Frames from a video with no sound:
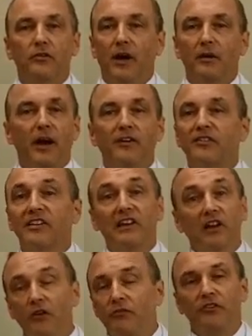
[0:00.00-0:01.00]
I just
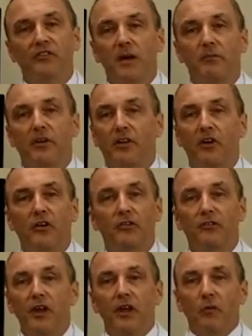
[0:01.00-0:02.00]
love this type of care
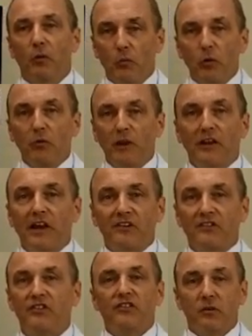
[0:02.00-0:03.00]
because what we really like
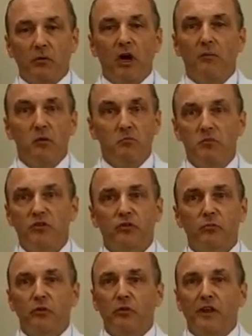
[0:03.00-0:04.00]
is see someone come in
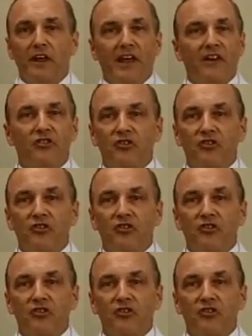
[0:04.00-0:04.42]
miserable and